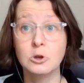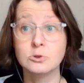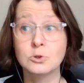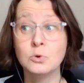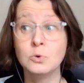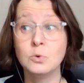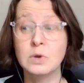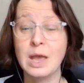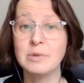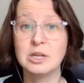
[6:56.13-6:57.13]
to
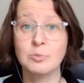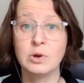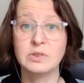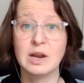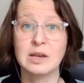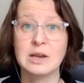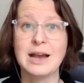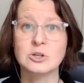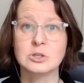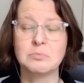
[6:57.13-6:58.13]
get me to the point that I could
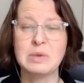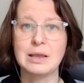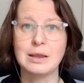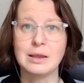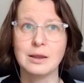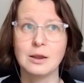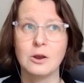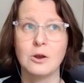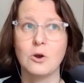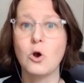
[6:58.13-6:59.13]
actually be
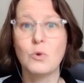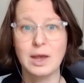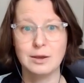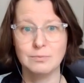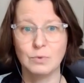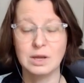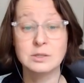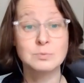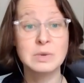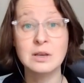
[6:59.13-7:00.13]
okay, right?
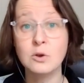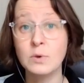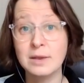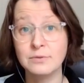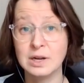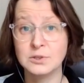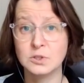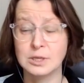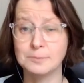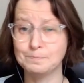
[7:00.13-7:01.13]
Because being okay
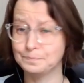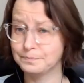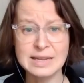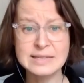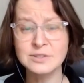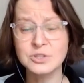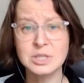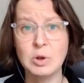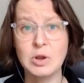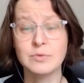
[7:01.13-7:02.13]
financially isn't
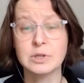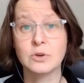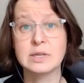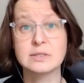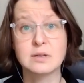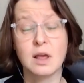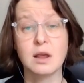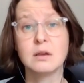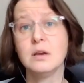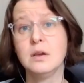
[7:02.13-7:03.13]
just about covering your needs today.